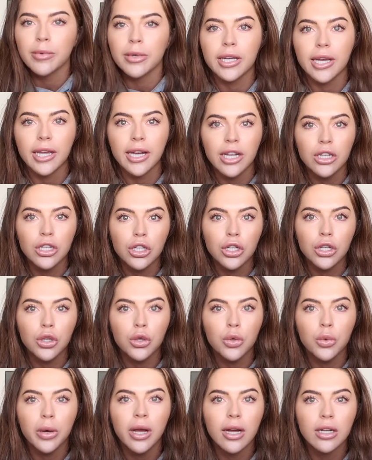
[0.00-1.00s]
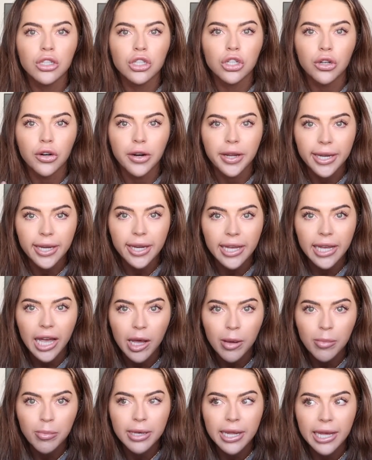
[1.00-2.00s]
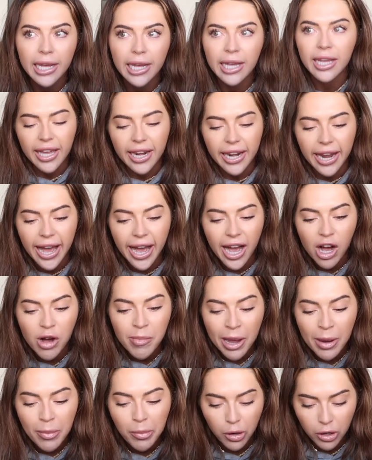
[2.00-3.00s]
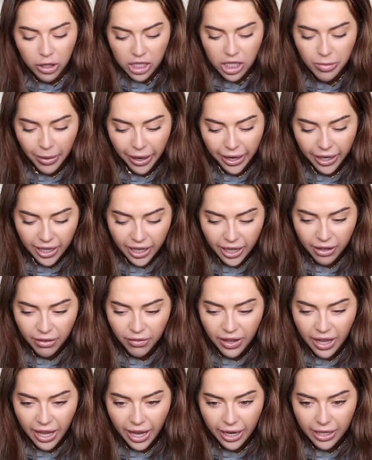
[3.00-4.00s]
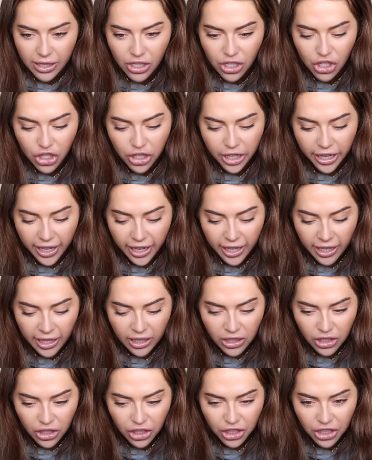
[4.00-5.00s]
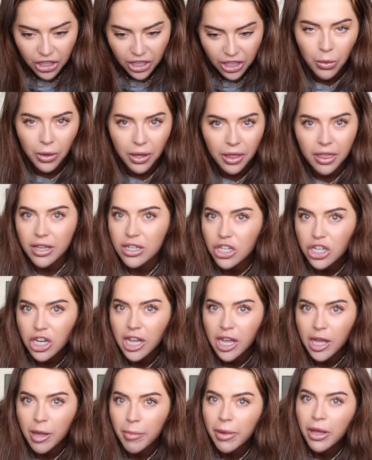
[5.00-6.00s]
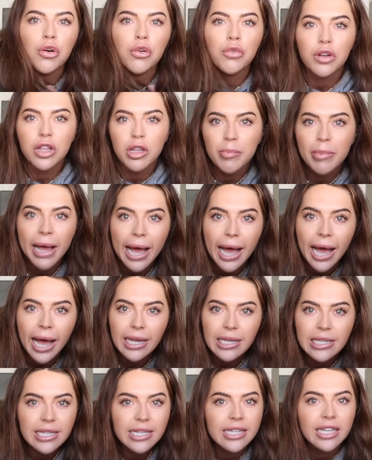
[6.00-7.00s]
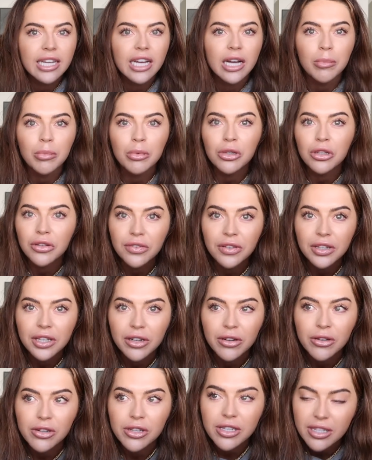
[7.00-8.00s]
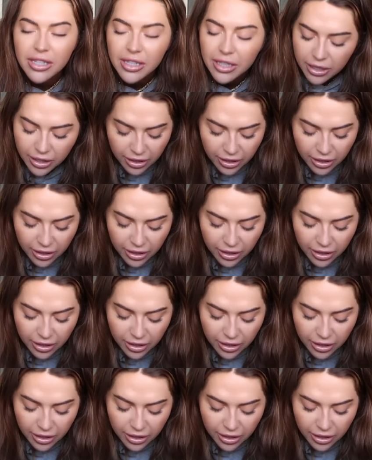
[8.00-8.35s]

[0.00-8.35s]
gonna do a training update and how my perspective has changed with the gym over the past couple of years.